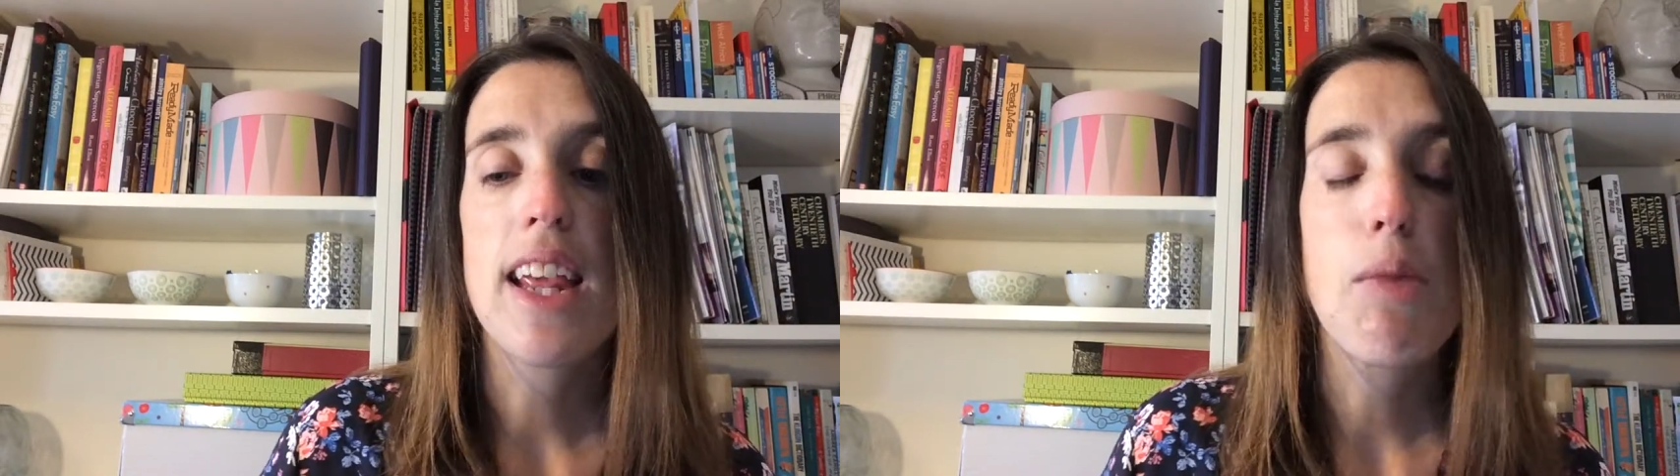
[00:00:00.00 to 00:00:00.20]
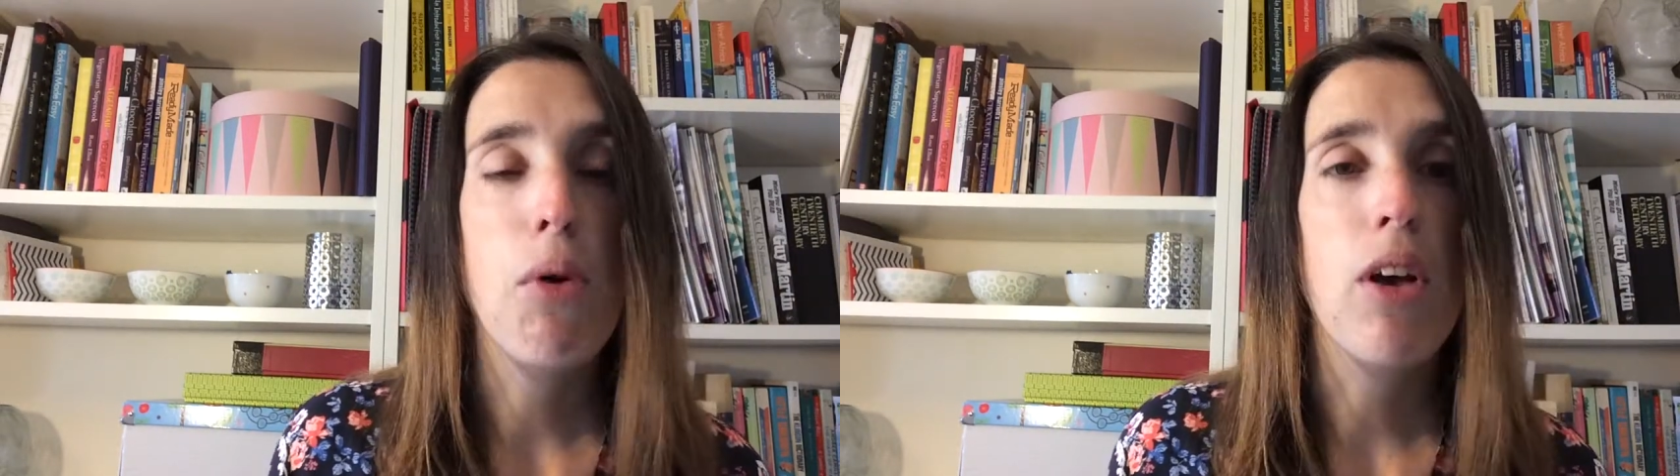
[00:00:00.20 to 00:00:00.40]

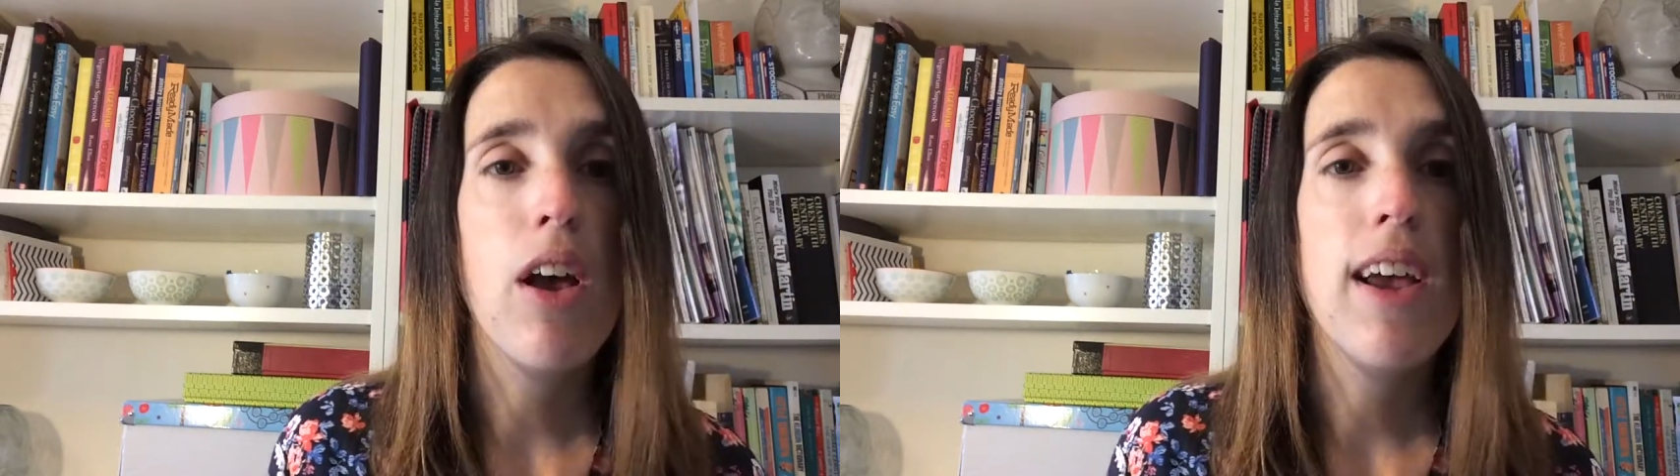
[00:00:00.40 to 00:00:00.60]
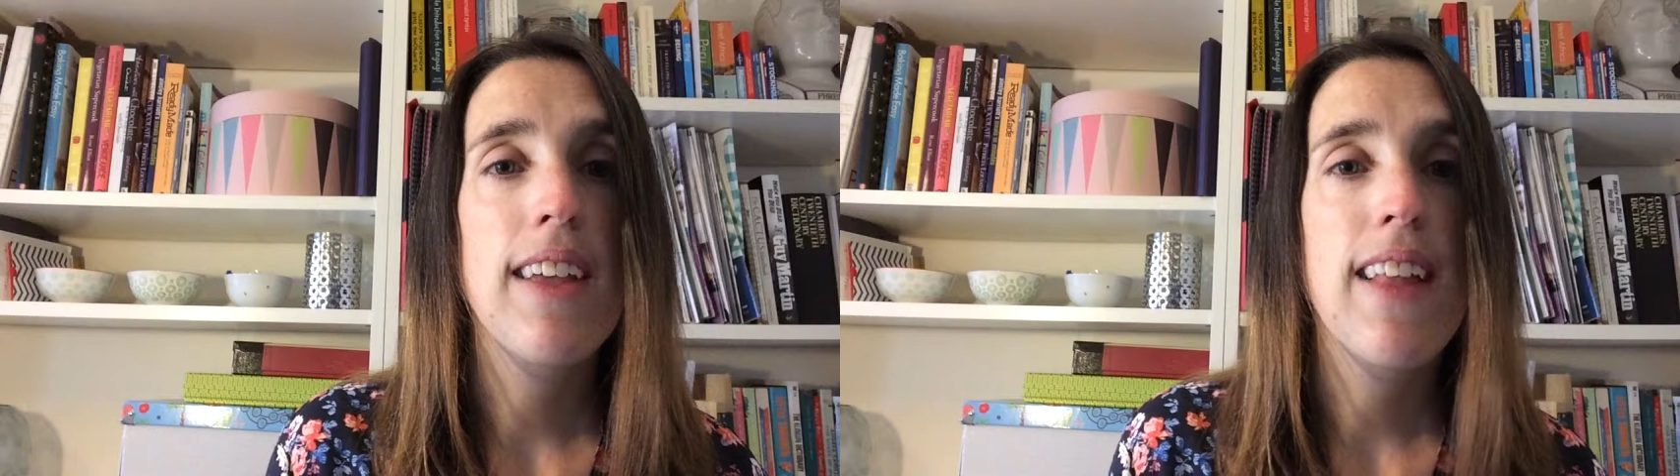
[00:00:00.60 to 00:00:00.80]
keep on
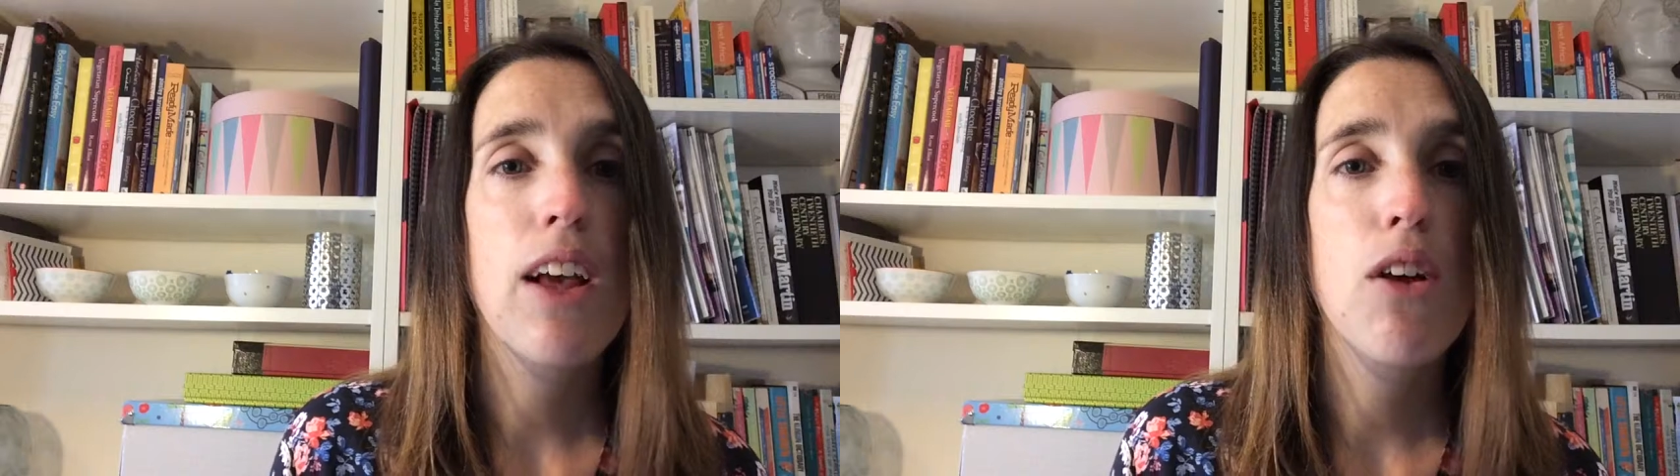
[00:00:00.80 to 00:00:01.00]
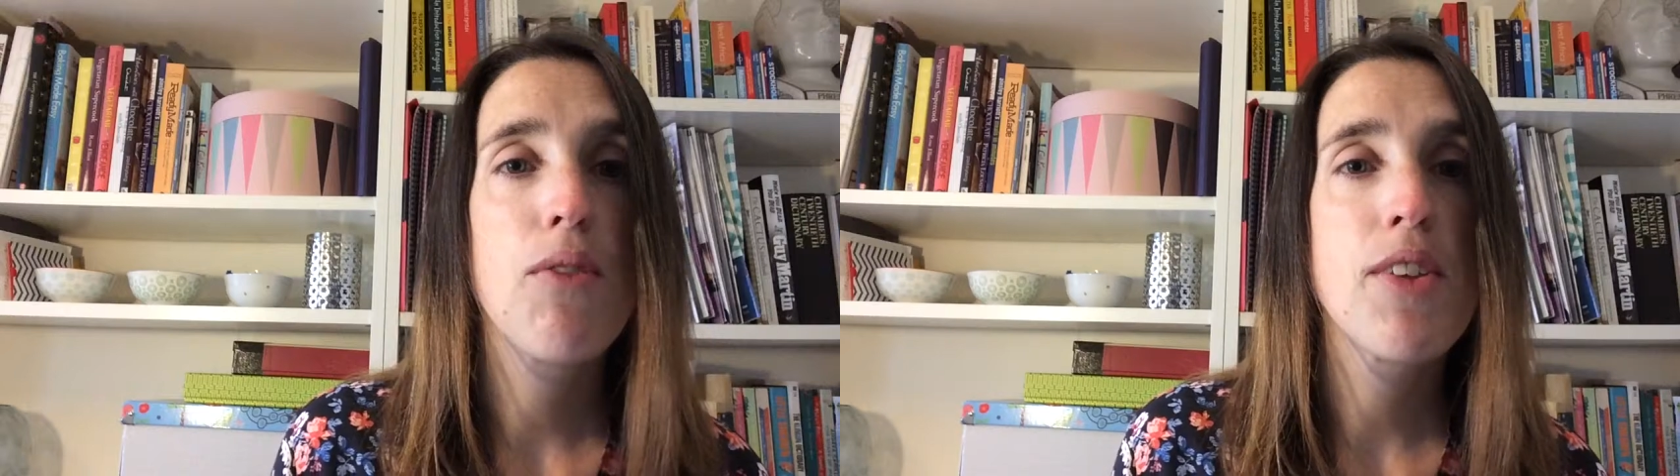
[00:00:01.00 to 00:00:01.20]
going in
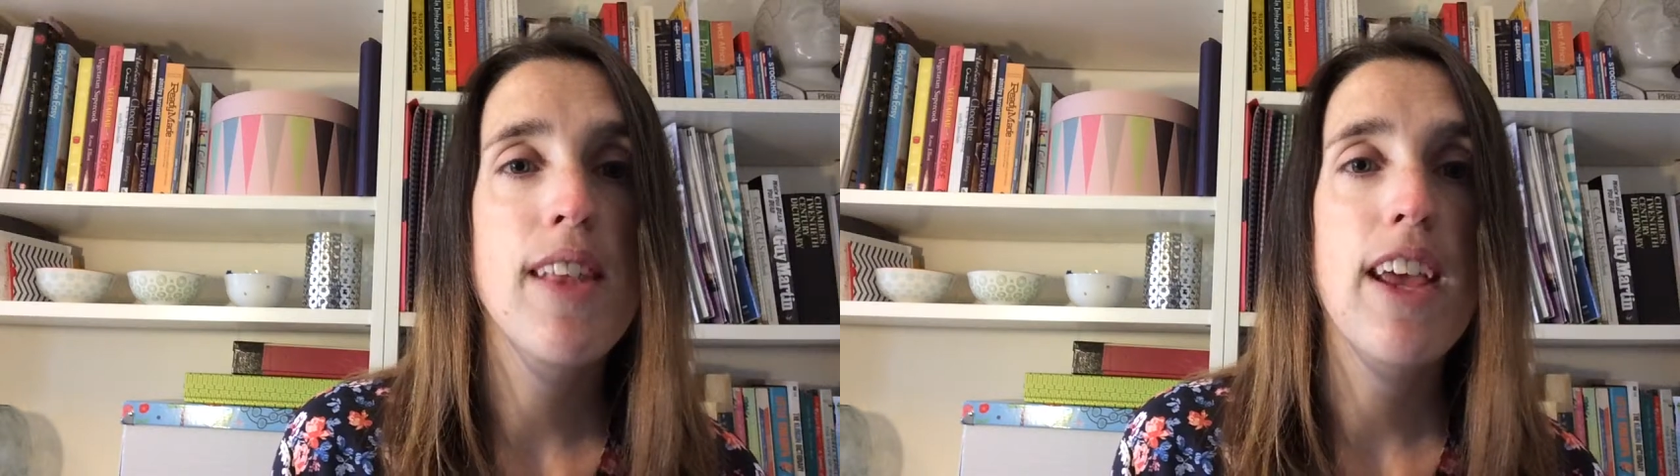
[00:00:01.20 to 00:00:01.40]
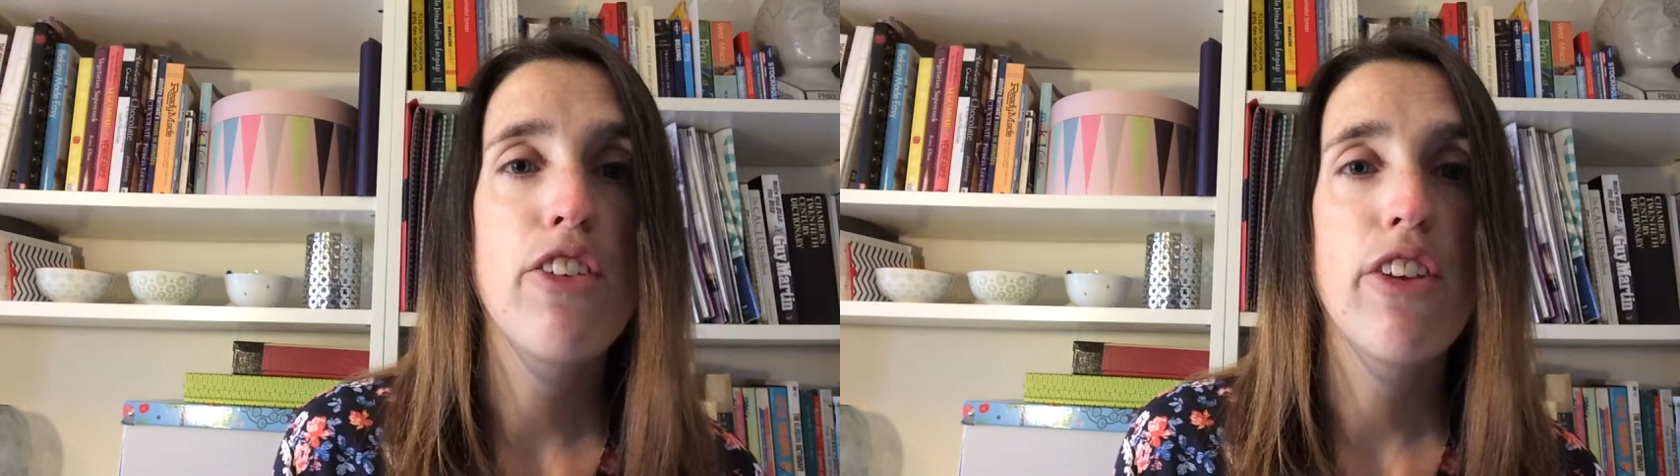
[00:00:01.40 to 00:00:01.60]
that
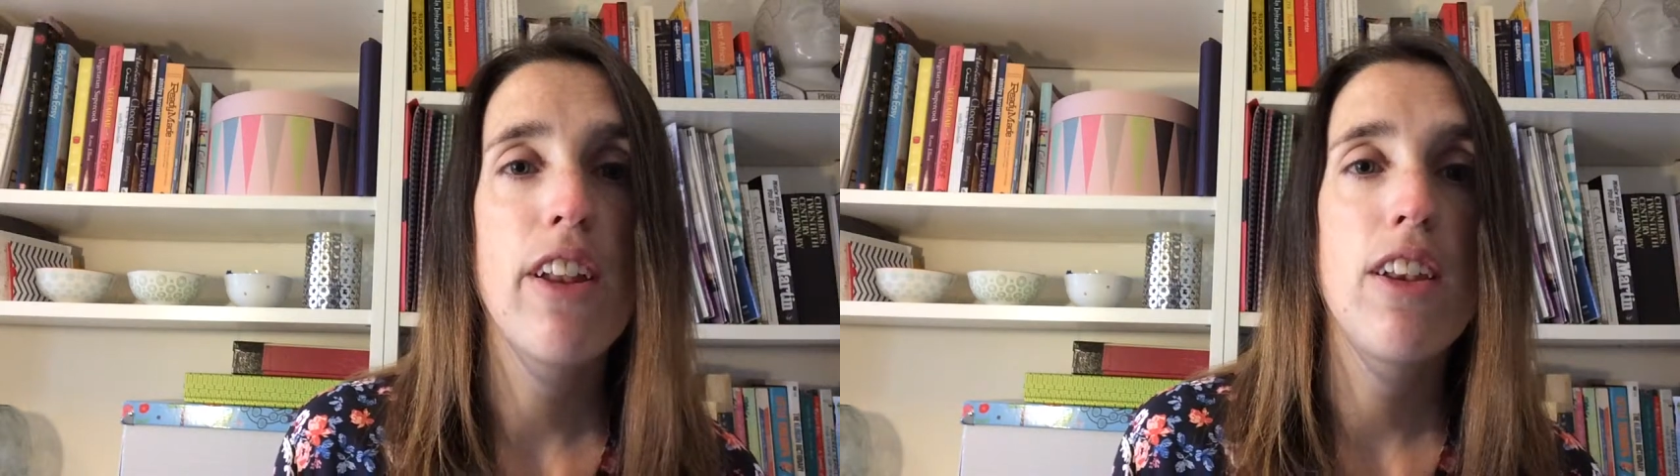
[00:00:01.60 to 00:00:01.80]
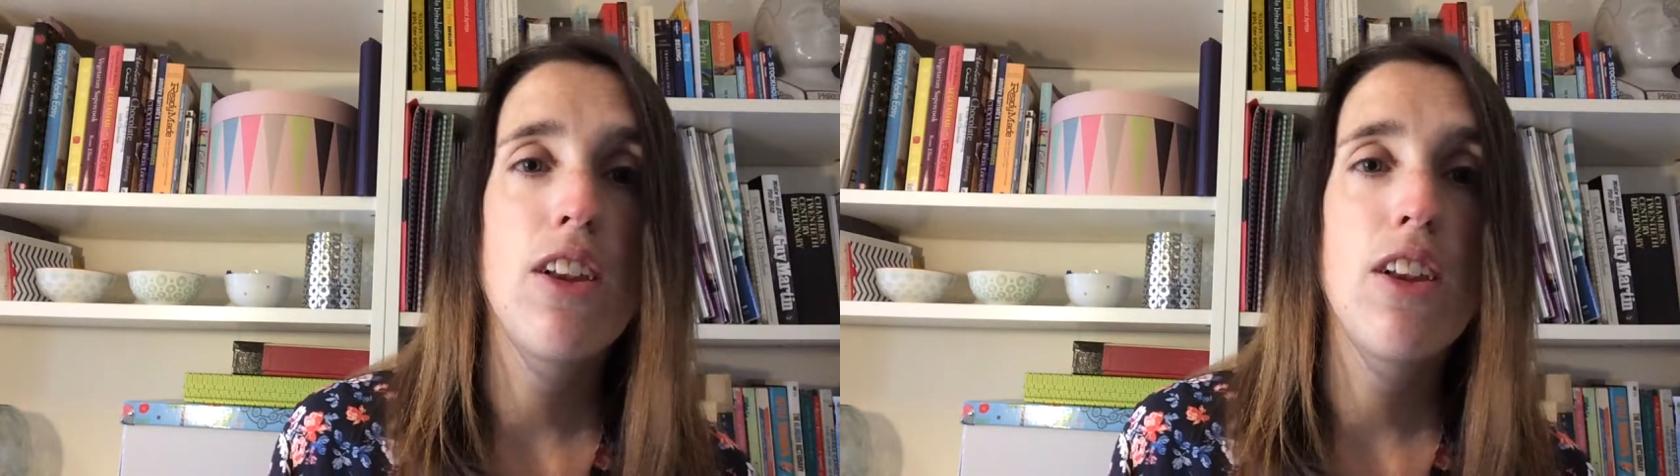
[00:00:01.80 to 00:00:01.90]
conversation,